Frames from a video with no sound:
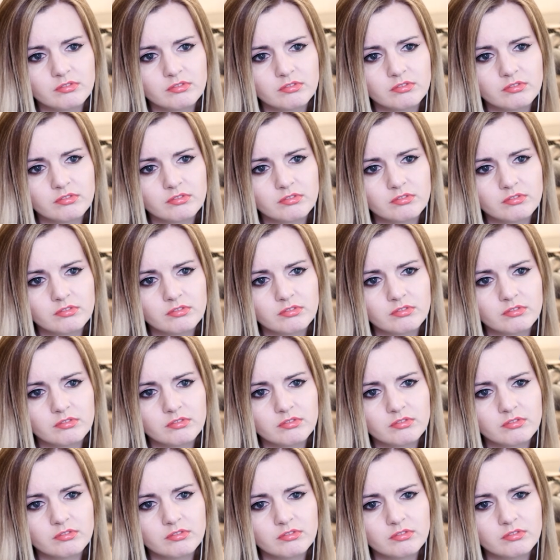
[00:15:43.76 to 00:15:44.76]

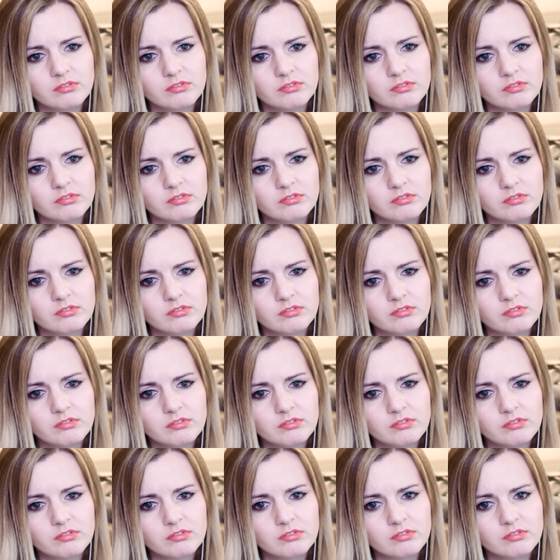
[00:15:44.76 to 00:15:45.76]

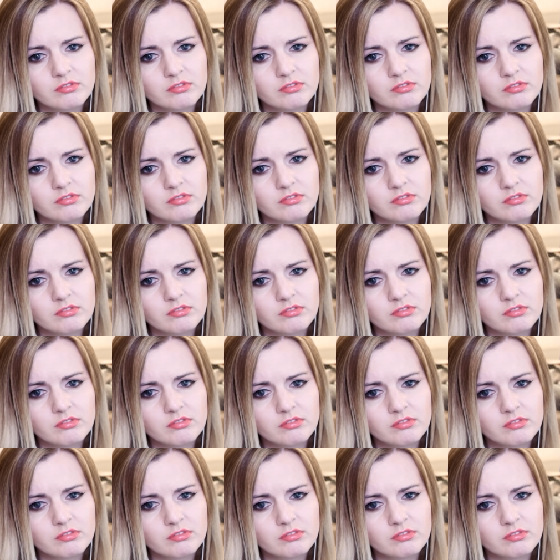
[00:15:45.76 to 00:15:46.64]
Nobody speaks.